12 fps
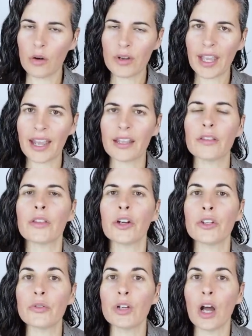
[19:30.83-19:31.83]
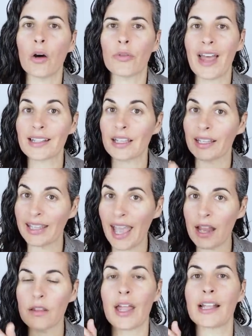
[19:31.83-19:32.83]
Okay, there you go. That
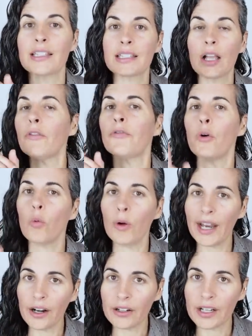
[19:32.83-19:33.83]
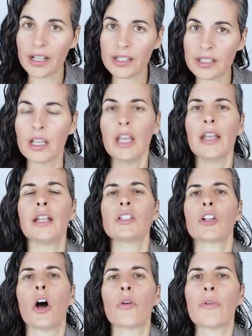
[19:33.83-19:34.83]
again, that self awareness
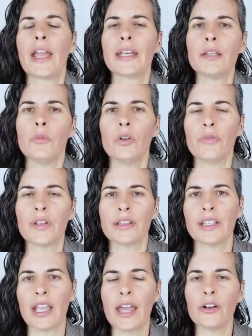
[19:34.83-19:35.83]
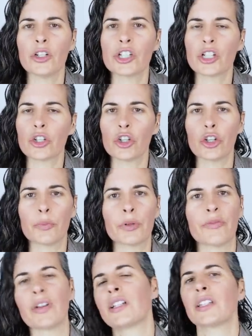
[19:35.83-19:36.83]
is already moving the energy, so you're
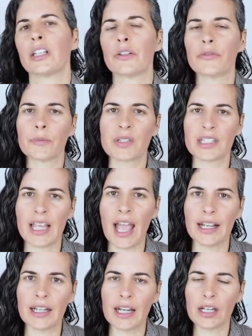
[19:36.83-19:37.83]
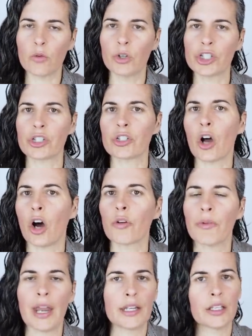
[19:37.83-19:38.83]
preventing it from stagnating, which is
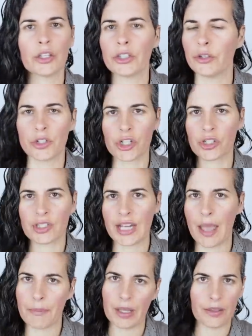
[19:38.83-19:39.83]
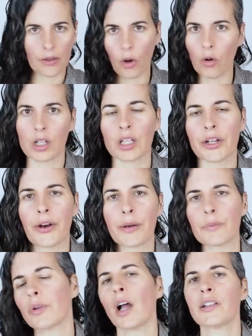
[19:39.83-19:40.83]
already a huge step in the whole
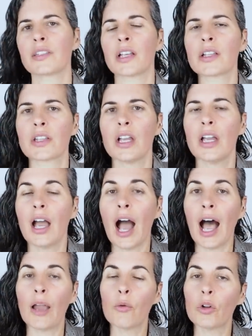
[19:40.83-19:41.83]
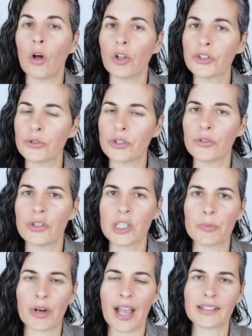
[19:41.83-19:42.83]
clearing process. I will also do
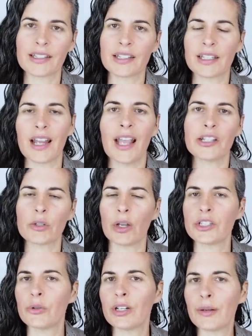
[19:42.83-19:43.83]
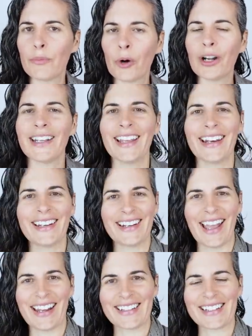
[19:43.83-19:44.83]
this practice at night, so I do it at morning and
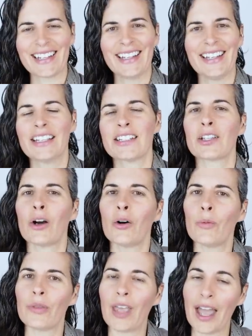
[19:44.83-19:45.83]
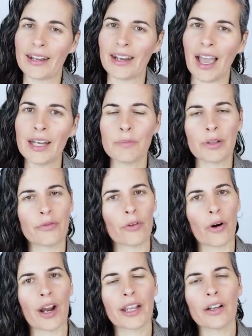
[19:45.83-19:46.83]
at night. So at night,
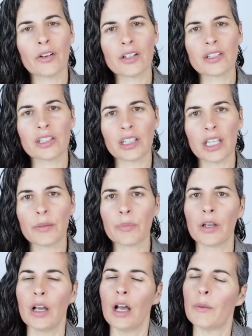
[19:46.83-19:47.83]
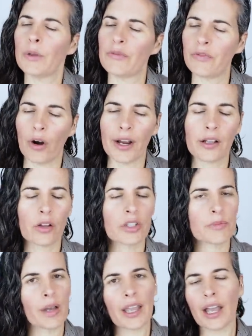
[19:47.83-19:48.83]
before I go to sleep, before I
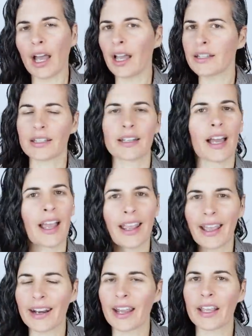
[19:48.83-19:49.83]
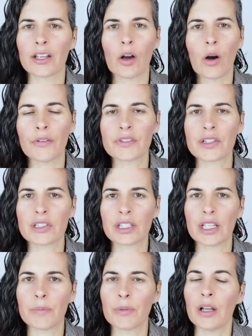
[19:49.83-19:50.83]
close my eyes and I, and I go off to
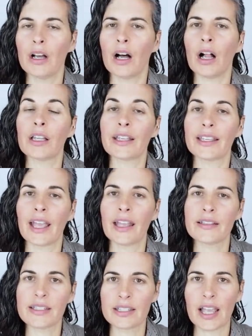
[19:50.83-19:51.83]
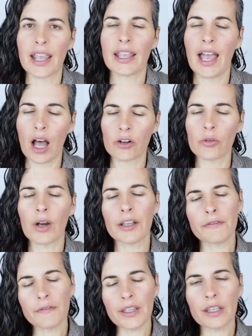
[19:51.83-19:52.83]
sleep, I'll again say, how do
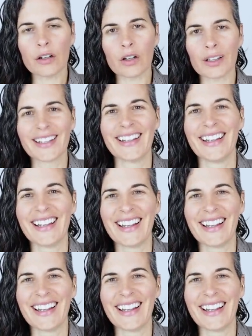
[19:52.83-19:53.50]
I feel?